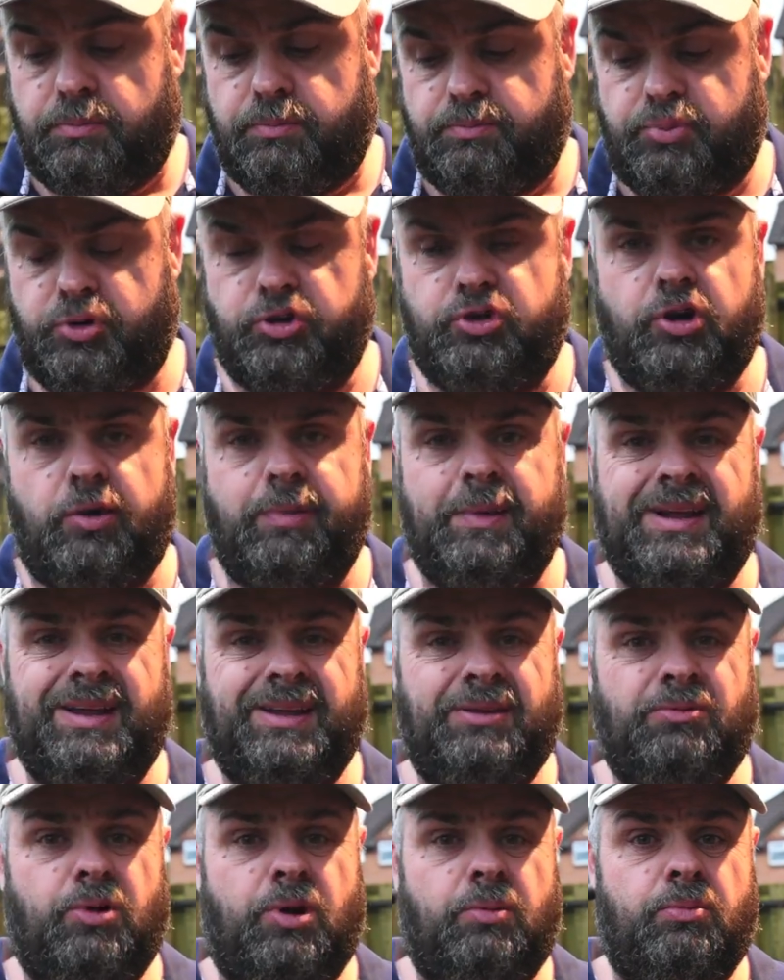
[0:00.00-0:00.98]

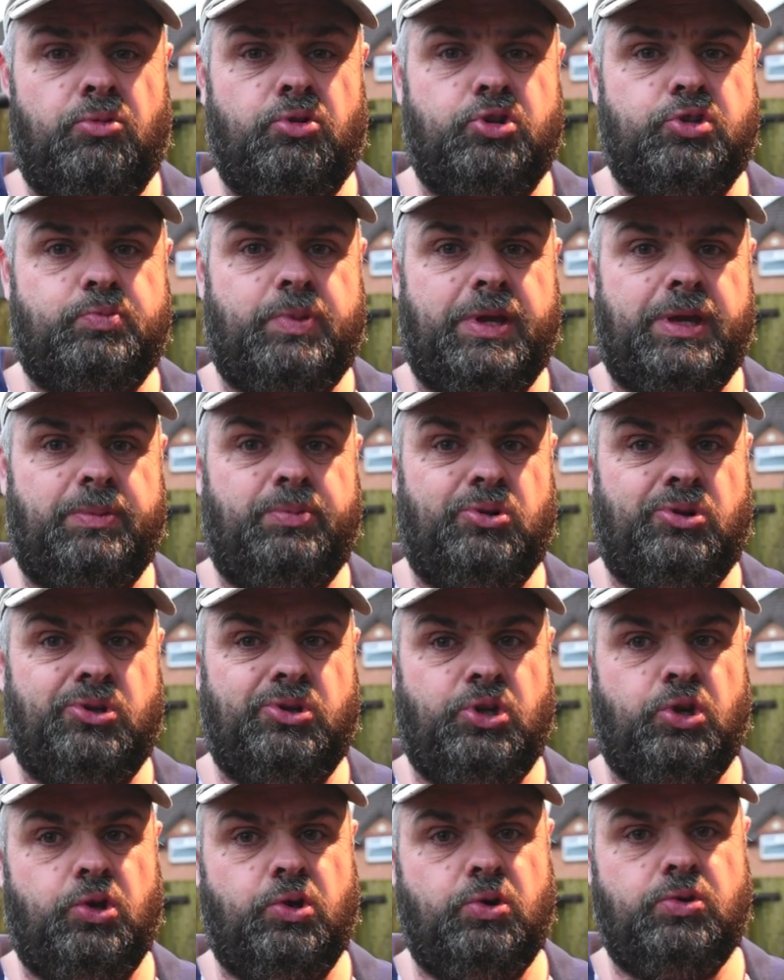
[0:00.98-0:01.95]
predominantly what most people
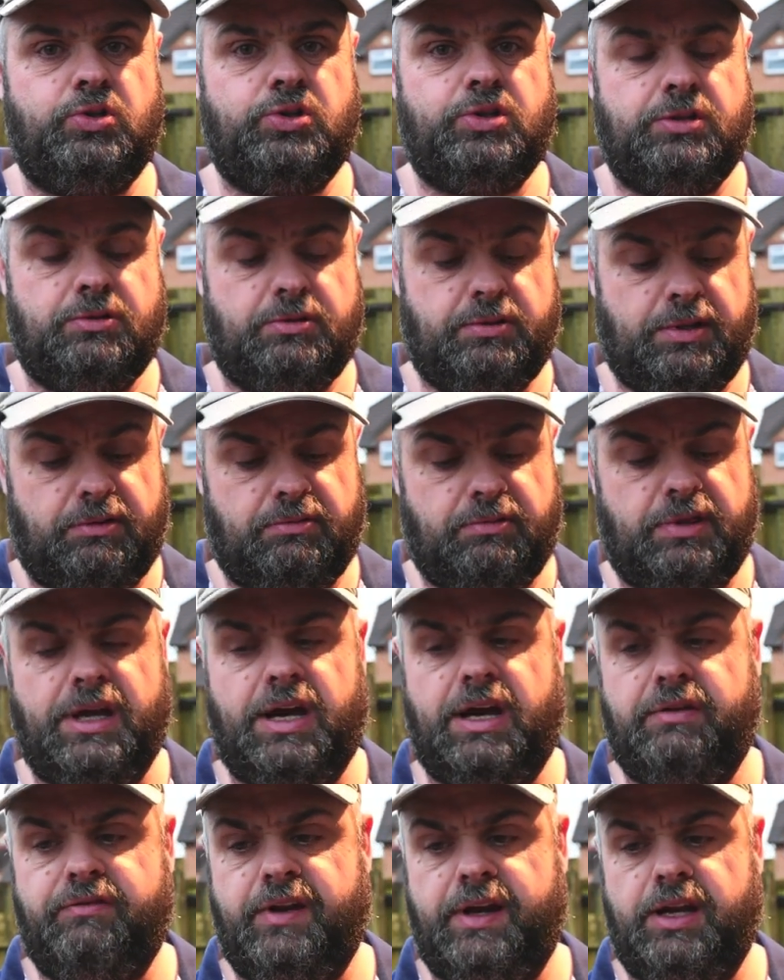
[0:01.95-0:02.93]
use. They
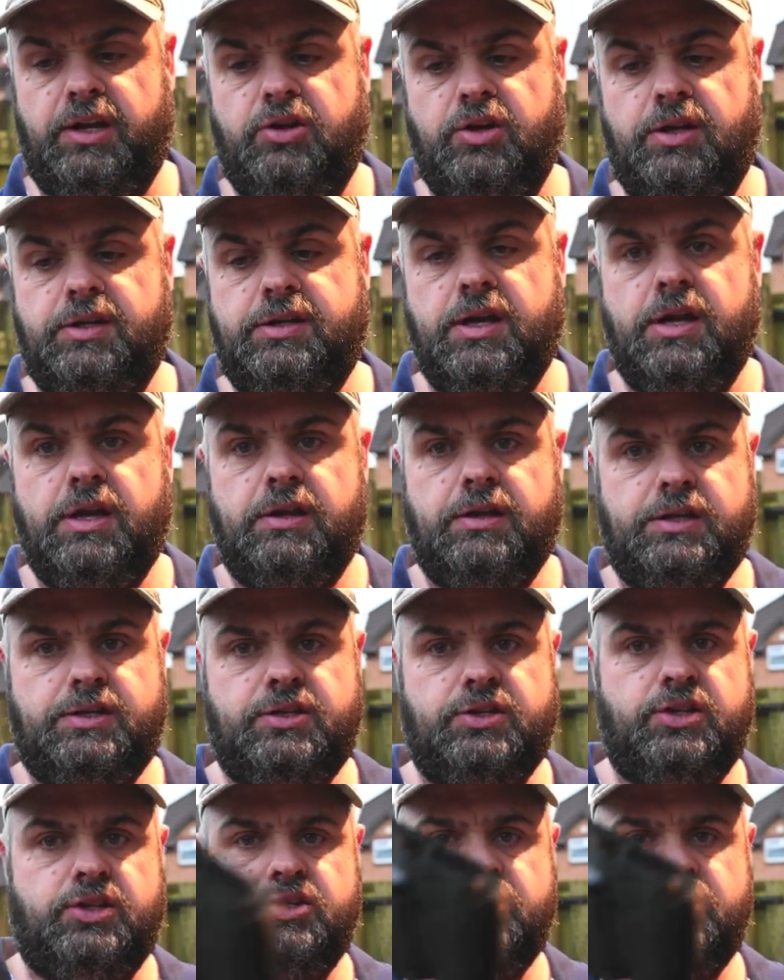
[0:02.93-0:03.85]
are very good. This is a